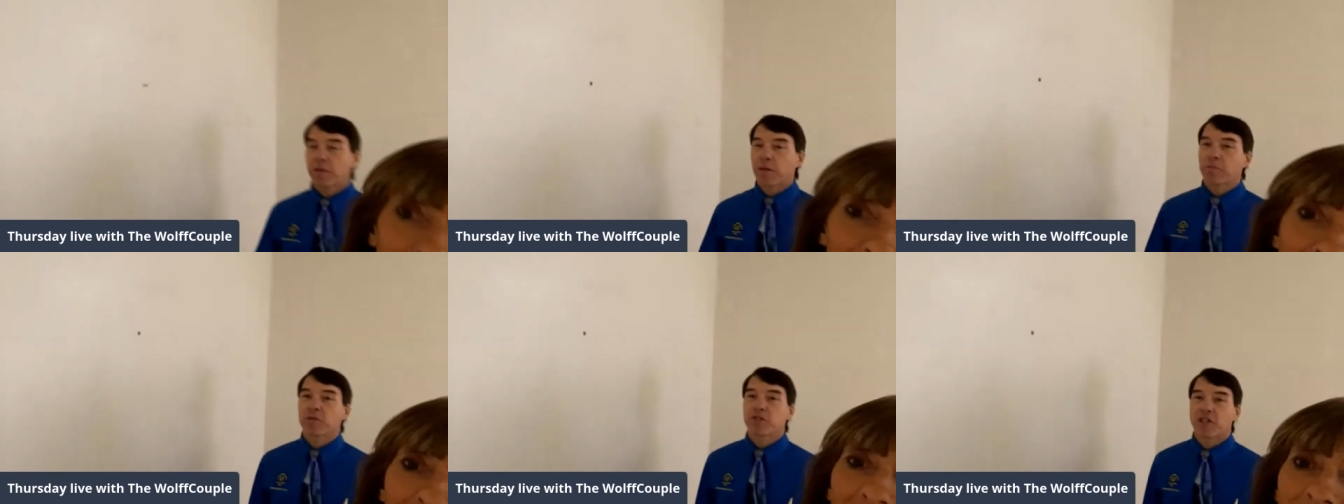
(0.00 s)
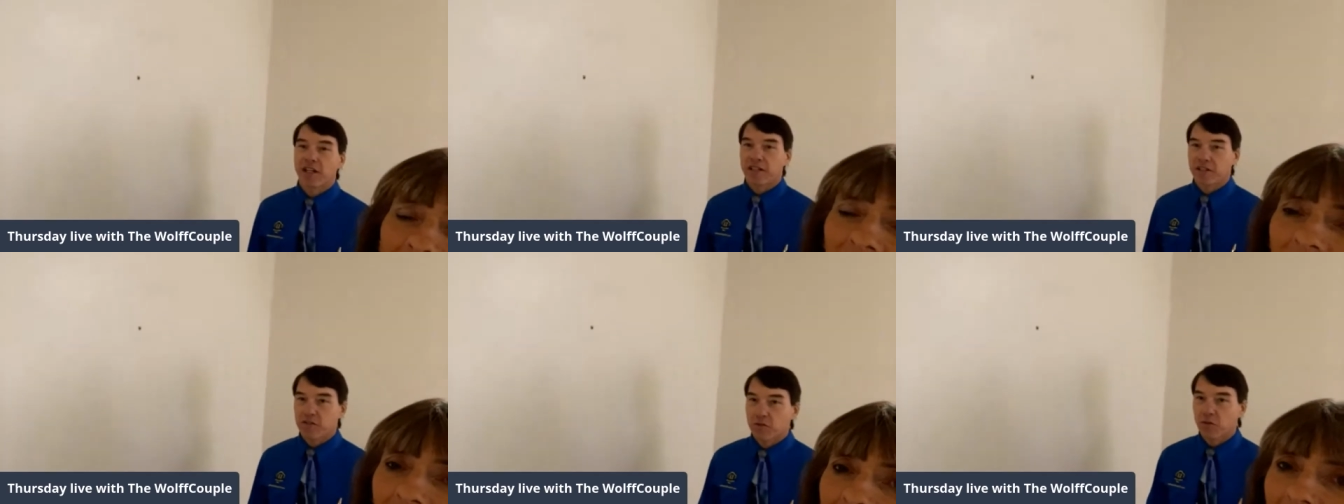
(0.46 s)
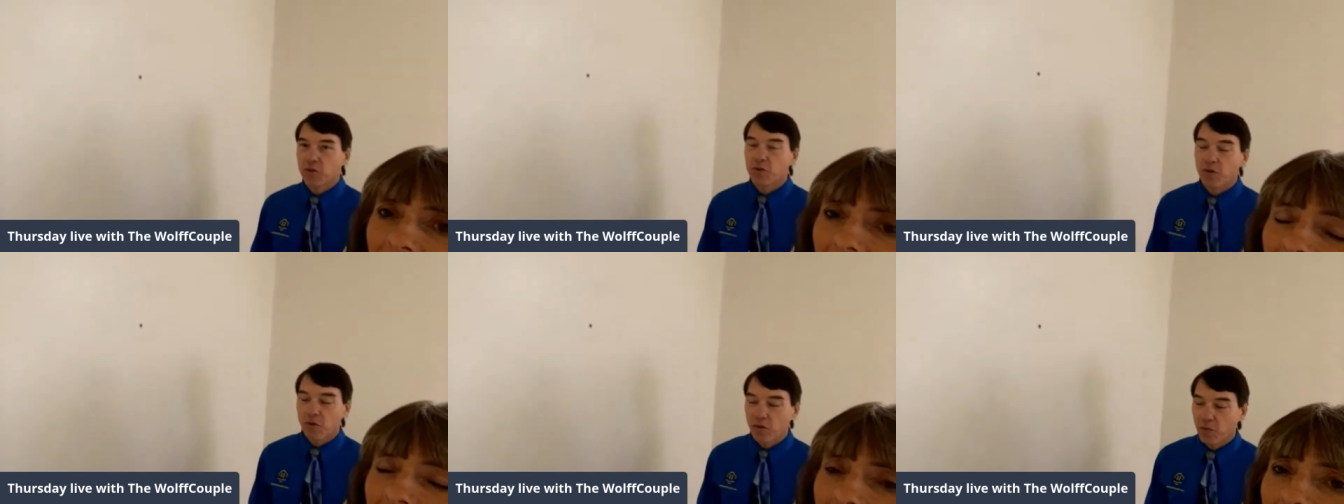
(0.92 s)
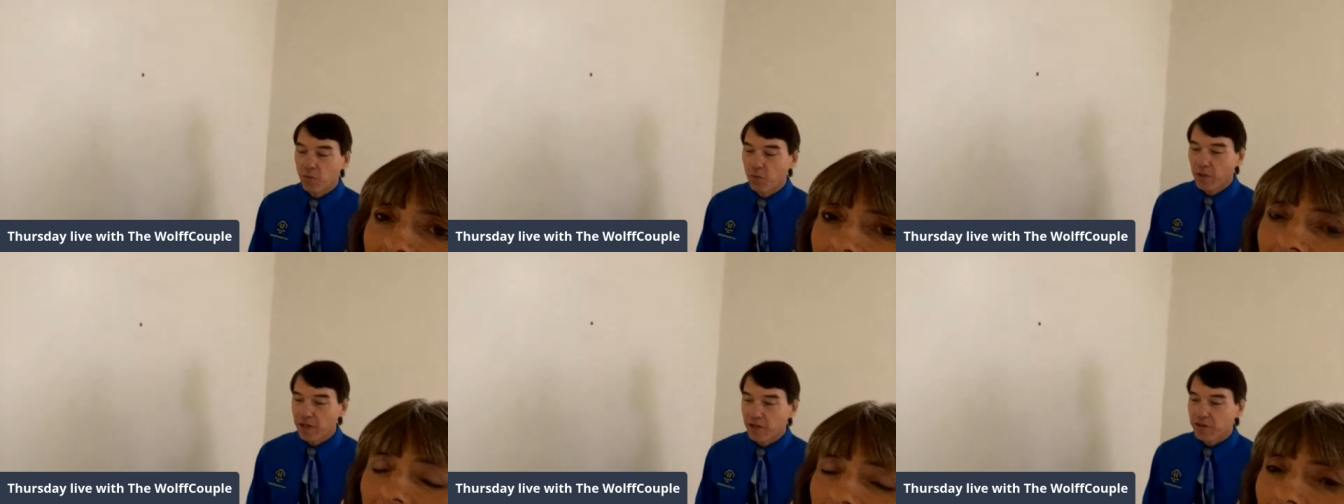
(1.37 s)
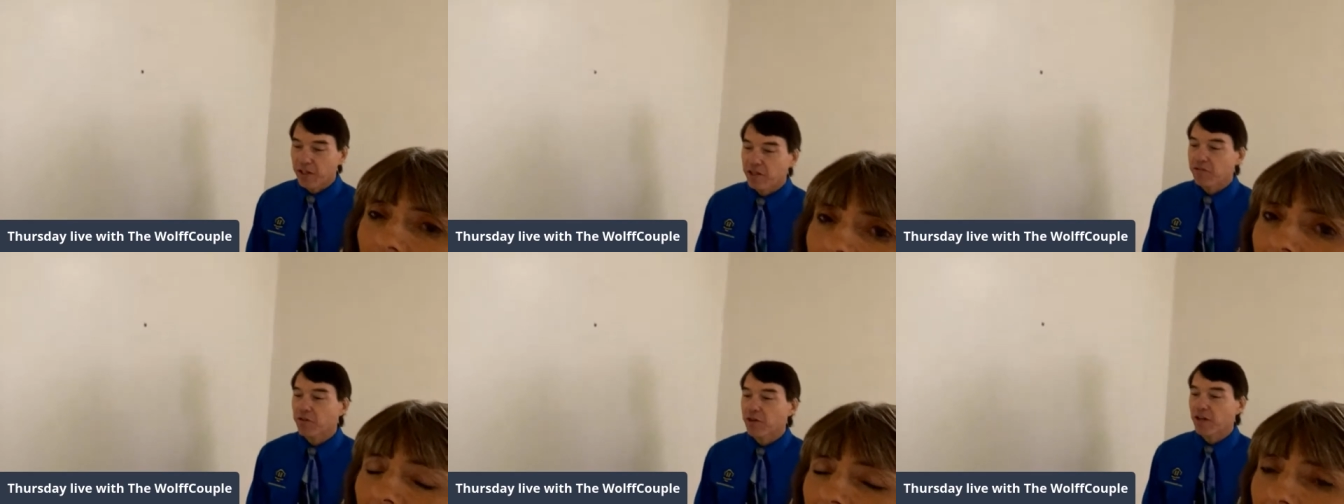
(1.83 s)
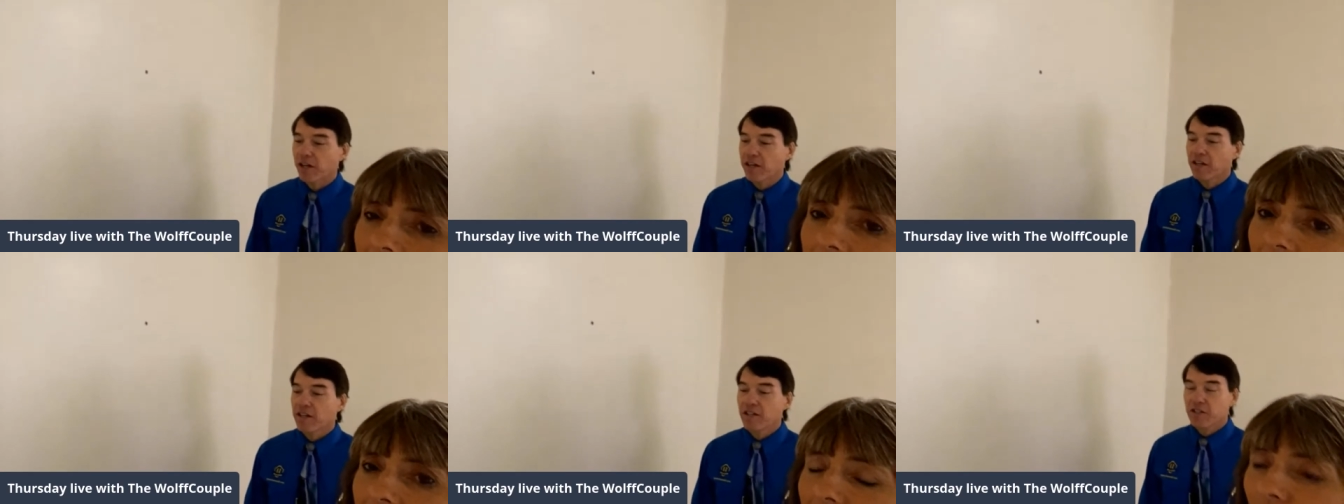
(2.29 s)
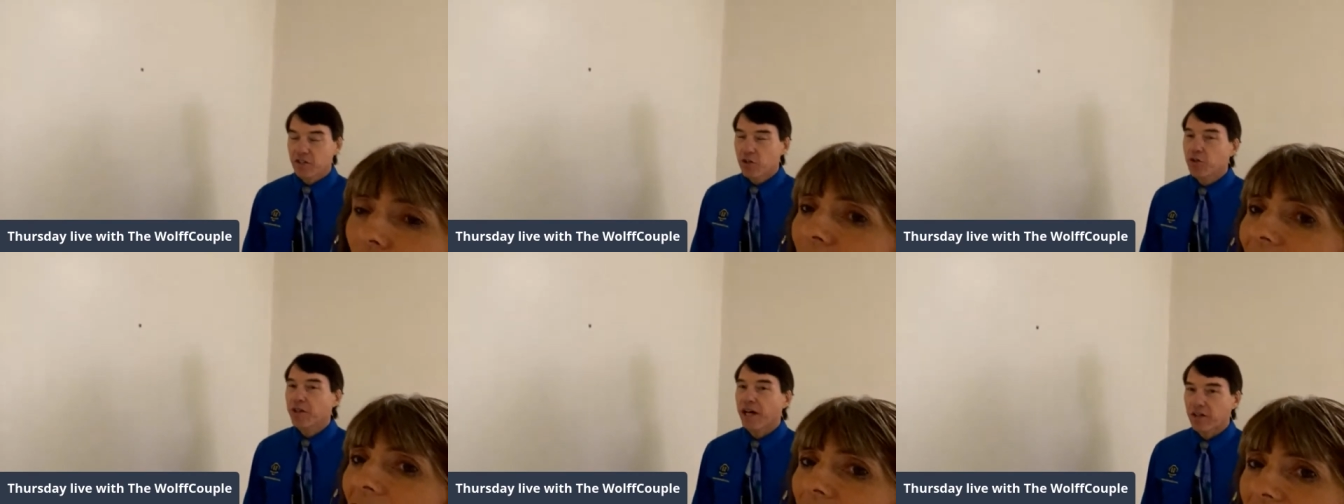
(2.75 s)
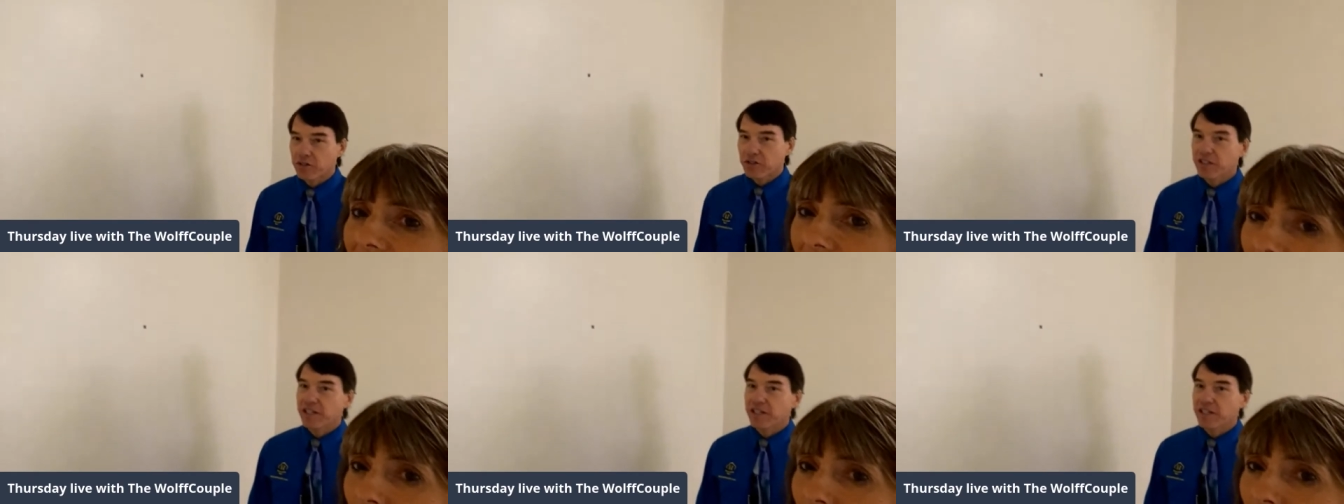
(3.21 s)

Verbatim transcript: numbers on this. Who, who what do you think for a Two thousand